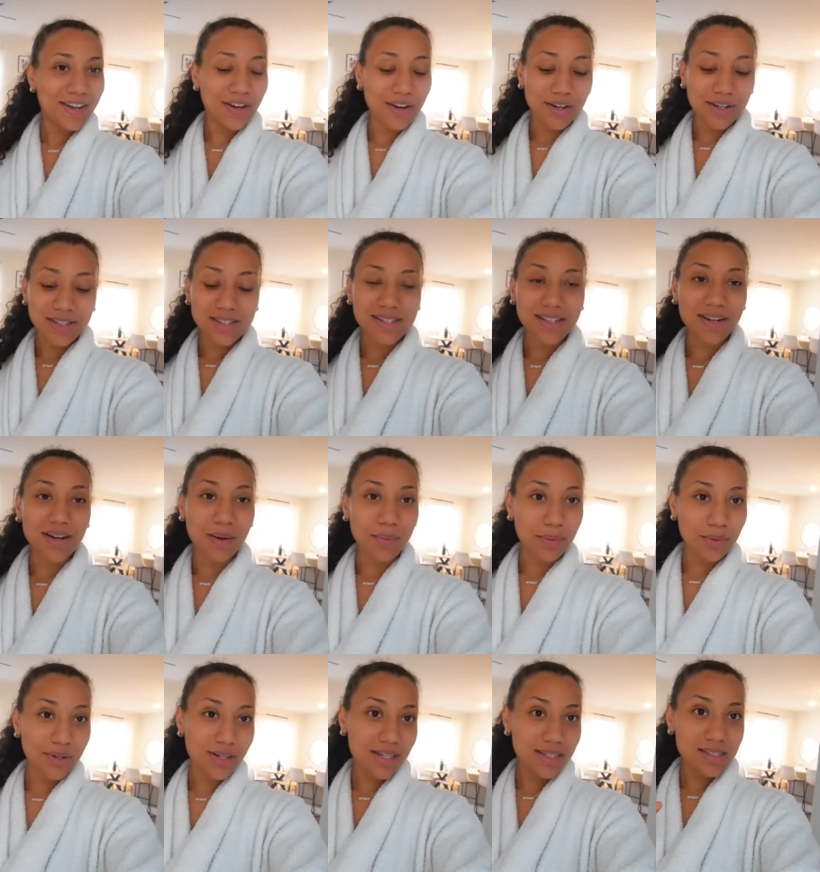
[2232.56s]
y'all, it's a
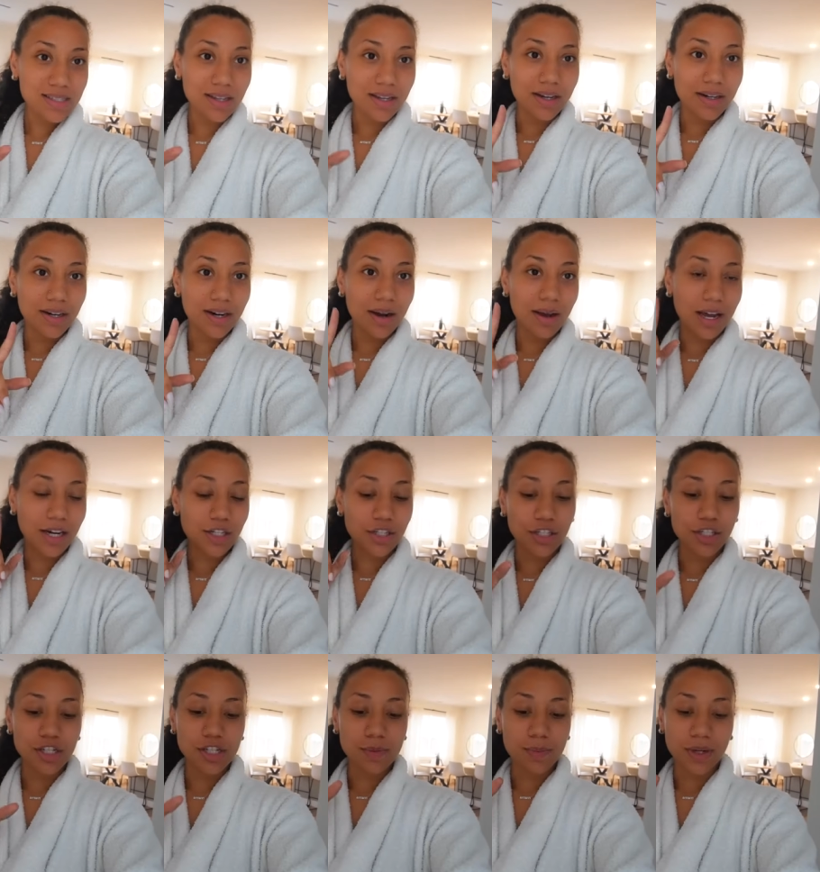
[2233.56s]
couple days later. I
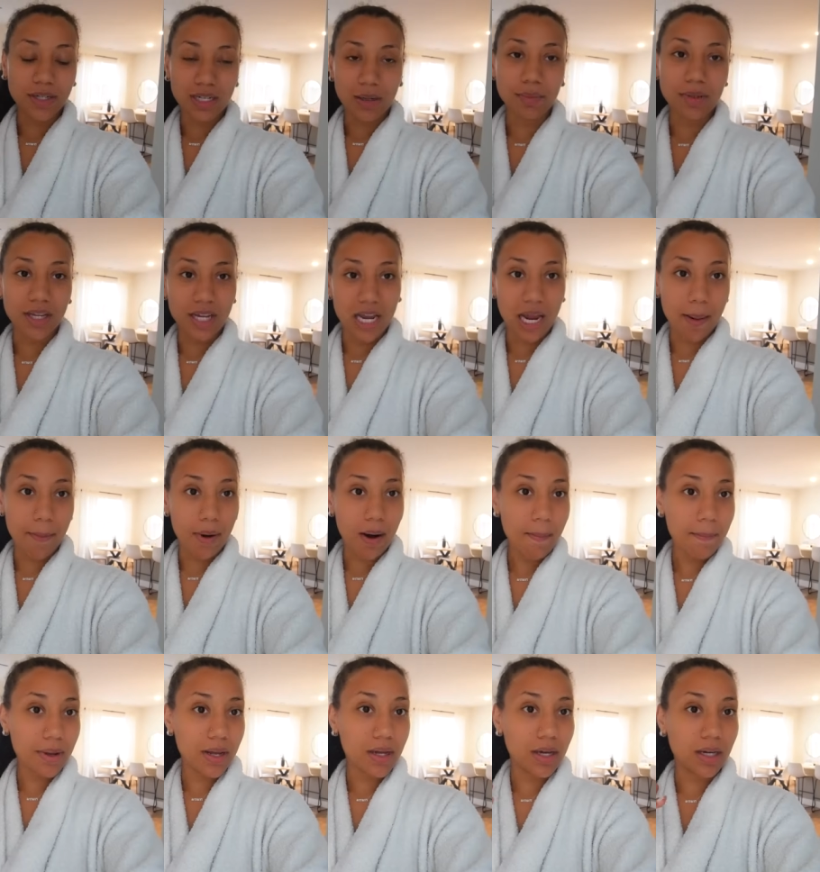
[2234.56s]
actually just picked up the camera
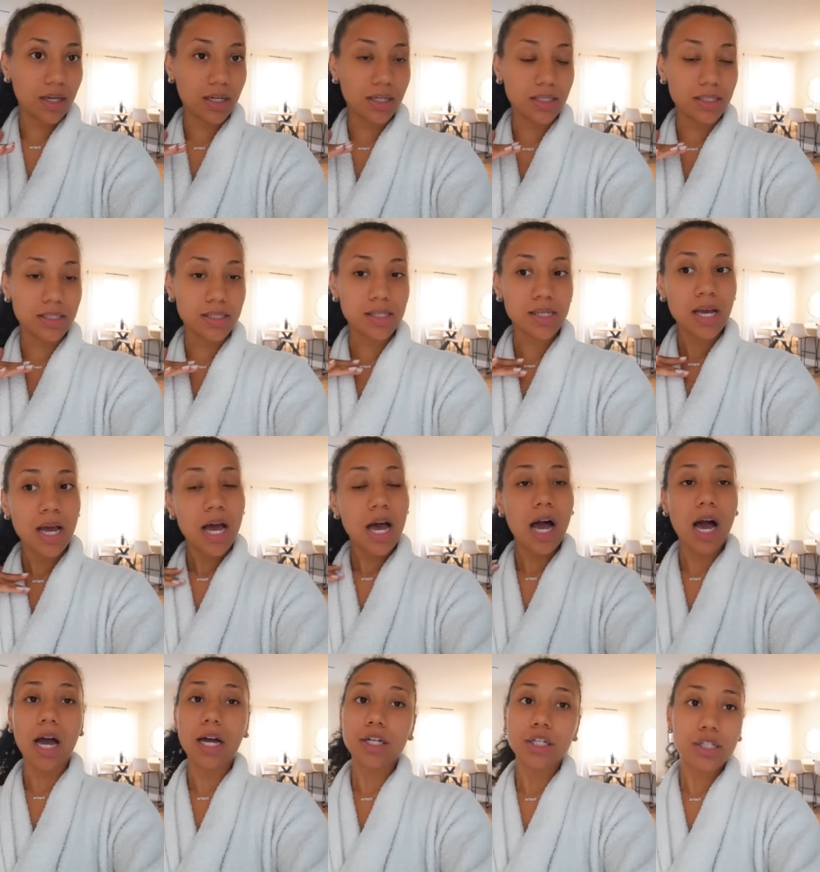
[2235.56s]
because
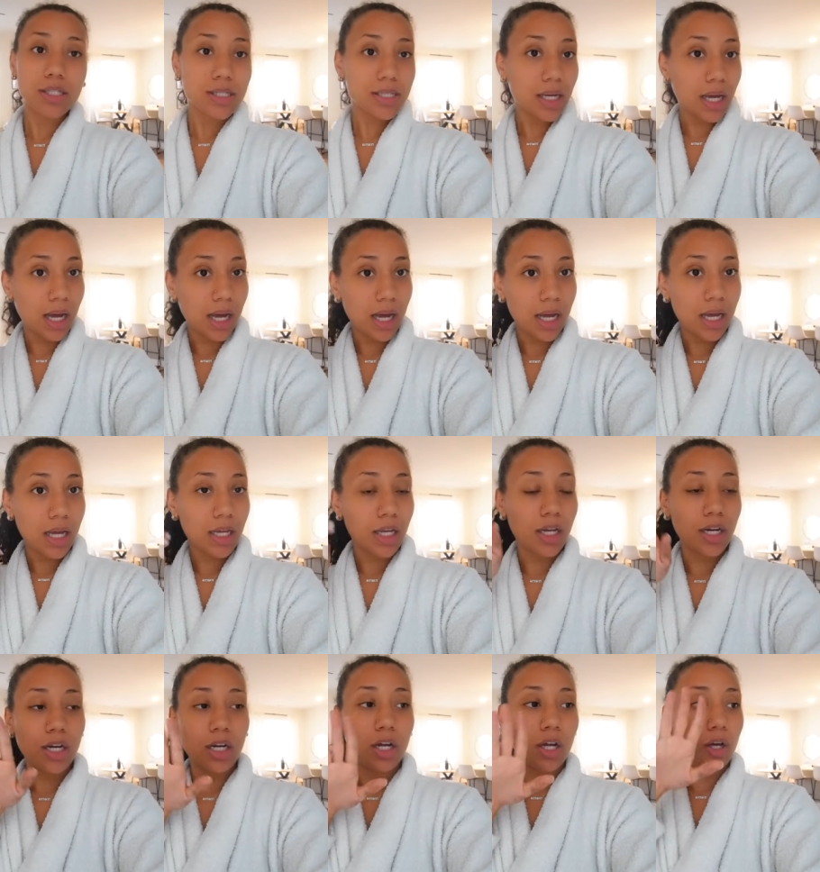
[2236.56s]
I just got,
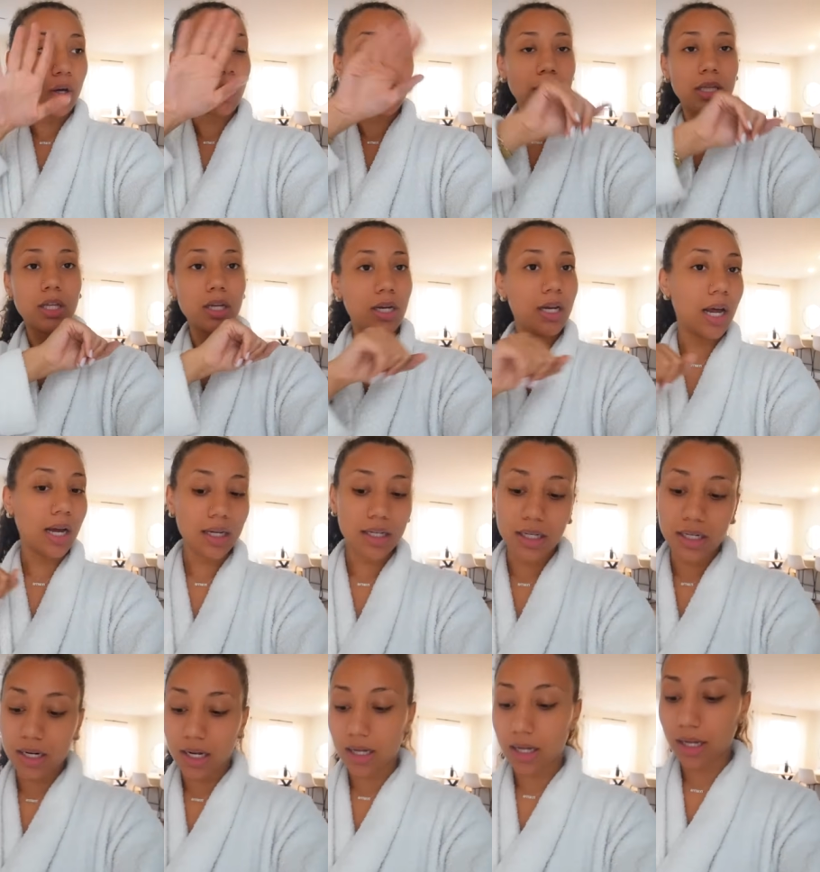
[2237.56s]
you know, a little
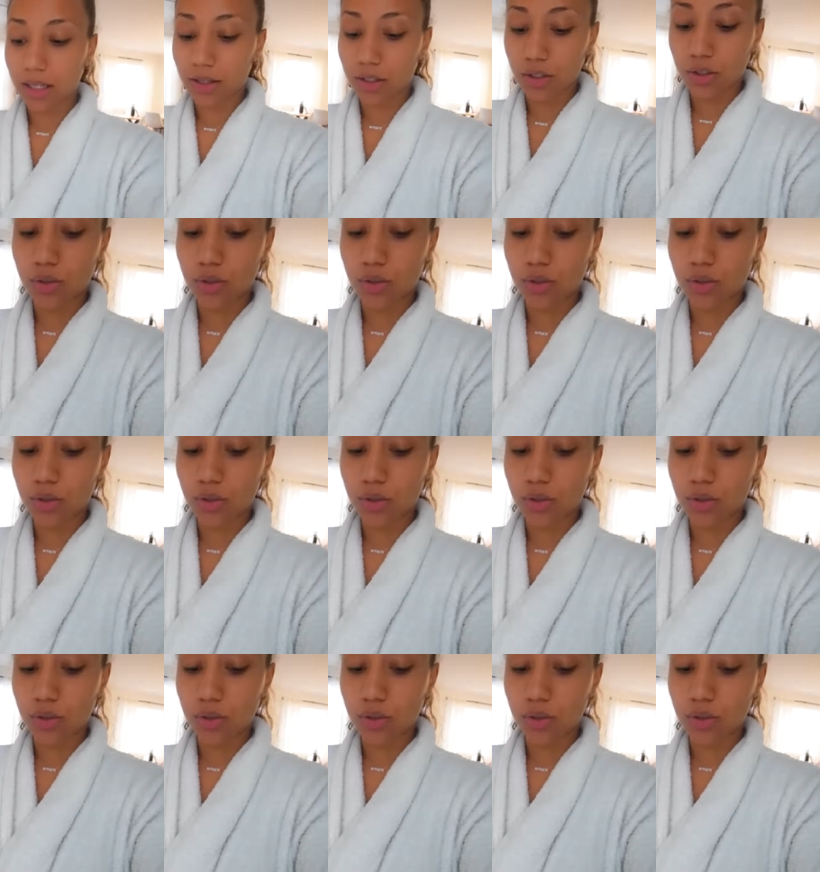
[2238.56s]
knocky knock at the